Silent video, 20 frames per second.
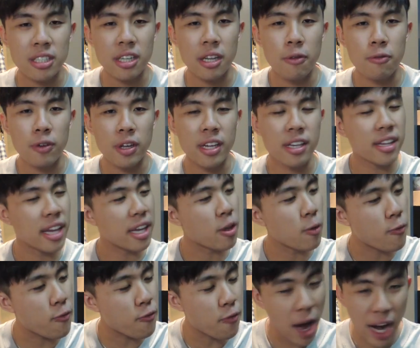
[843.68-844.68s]
Basically a villain that
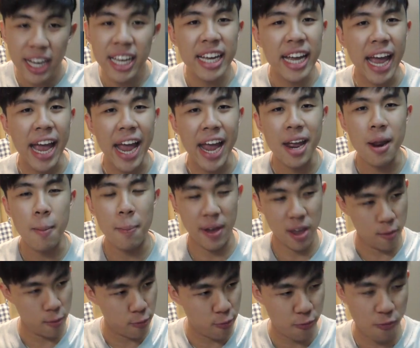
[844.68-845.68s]
you fucking hate
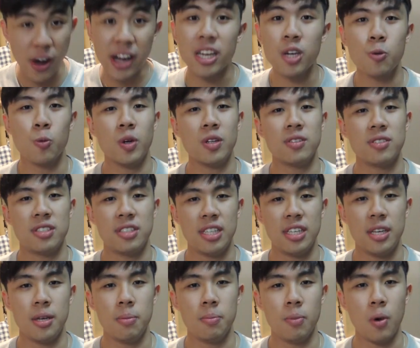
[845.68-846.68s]
but you fucking want to see
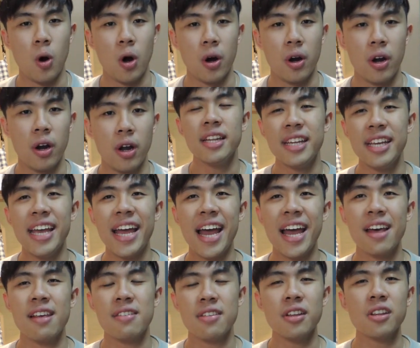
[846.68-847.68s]
him more. In the
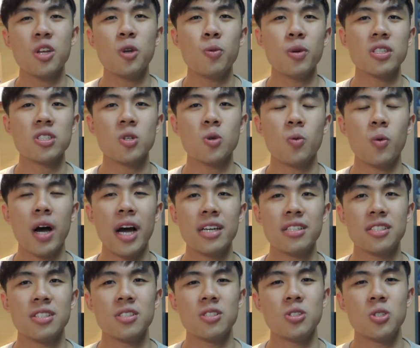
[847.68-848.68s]
end, 13 Reasons Why
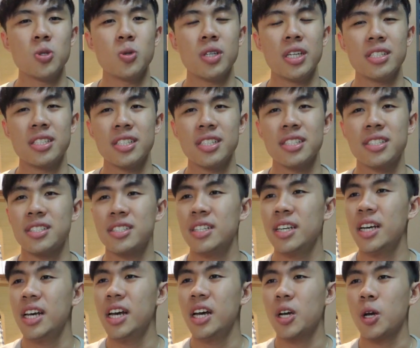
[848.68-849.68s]
Season 2, they
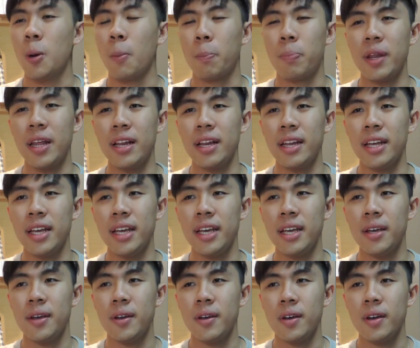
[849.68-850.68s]
just
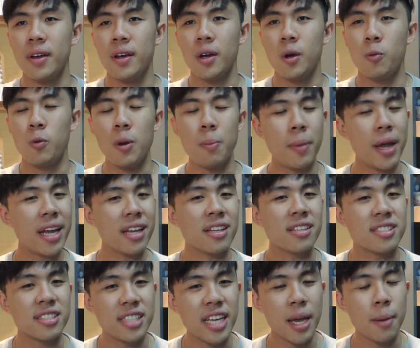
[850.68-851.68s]
completely remain
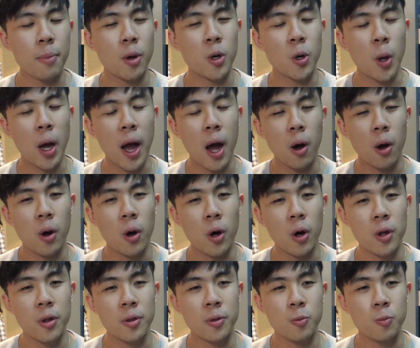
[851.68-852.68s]
the same
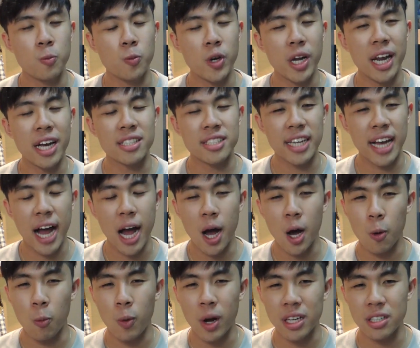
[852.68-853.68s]
on realizing
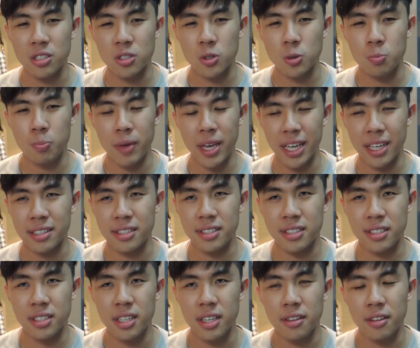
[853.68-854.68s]
what
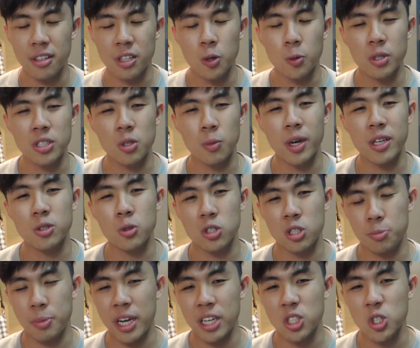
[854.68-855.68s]
makes 13 Reasons Why so
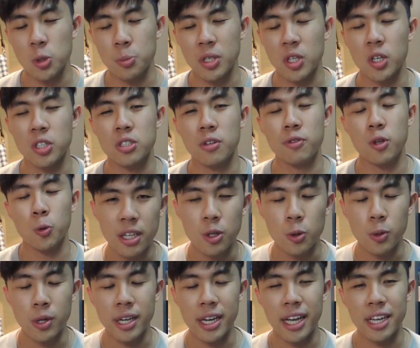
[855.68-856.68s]
special because of
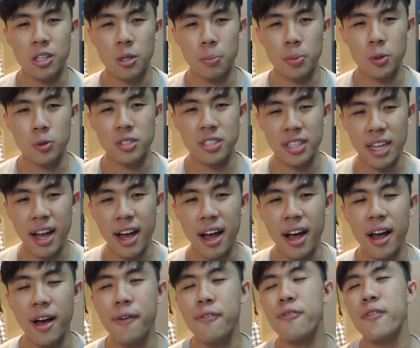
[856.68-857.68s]
the relatable
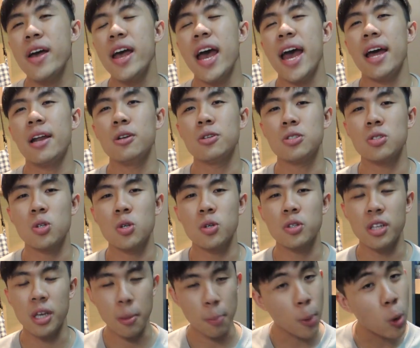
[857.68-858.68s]
stuff and
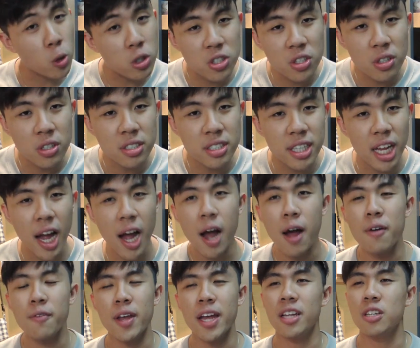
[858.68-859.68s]
also the emotional
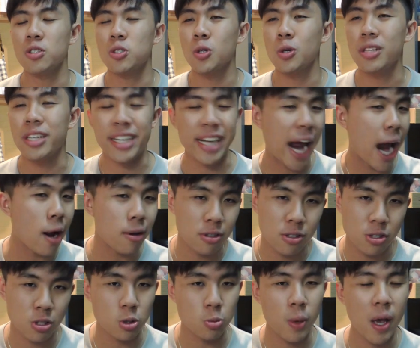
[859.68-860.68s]
stuff and also the
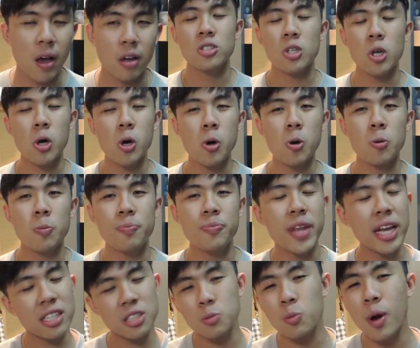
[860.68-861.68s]
characters as well. So
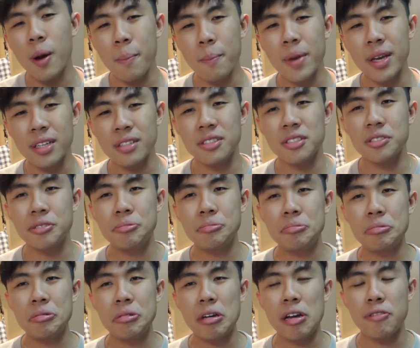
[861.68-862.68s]
that's what makes,
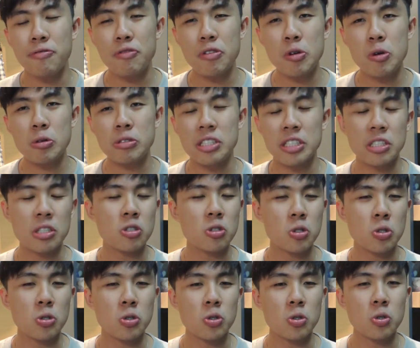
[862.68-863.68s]
I feel, Season
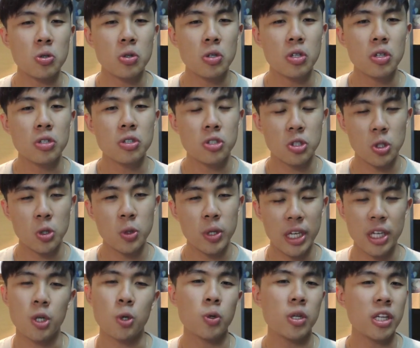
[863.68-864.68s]
2 still
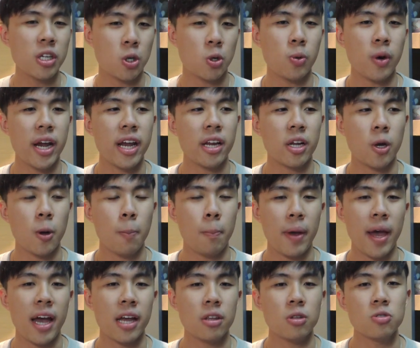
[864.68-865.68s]
equally great
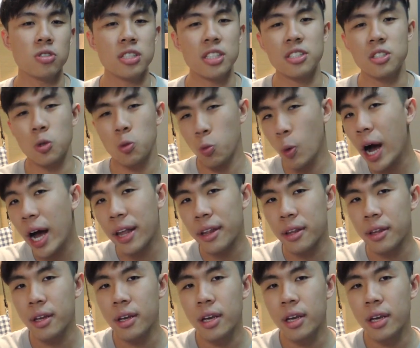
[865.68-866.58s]
compared to Season 1.